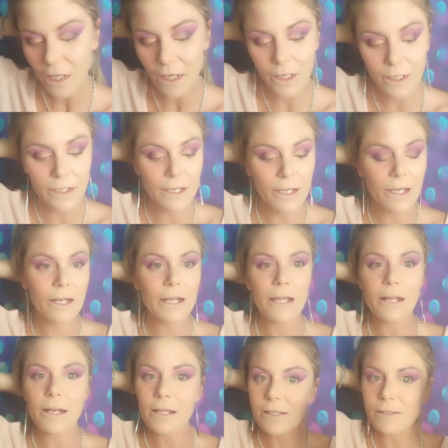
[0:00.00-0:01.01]
Again,
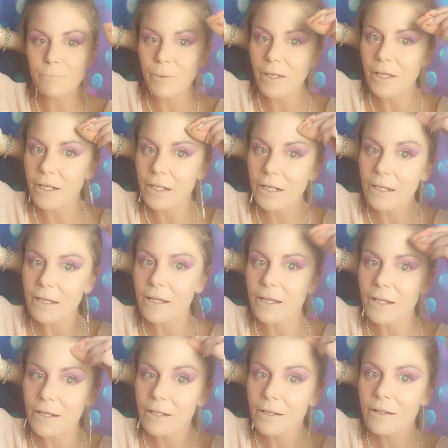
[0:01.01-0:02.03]
it is blending
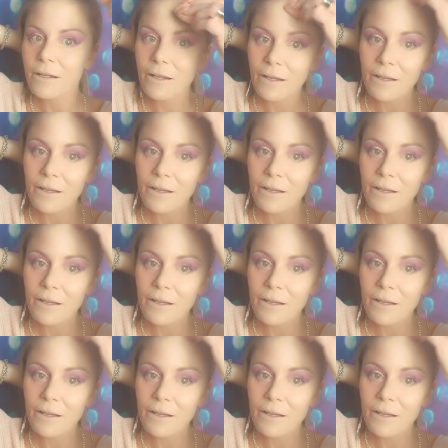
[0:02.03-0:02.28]
in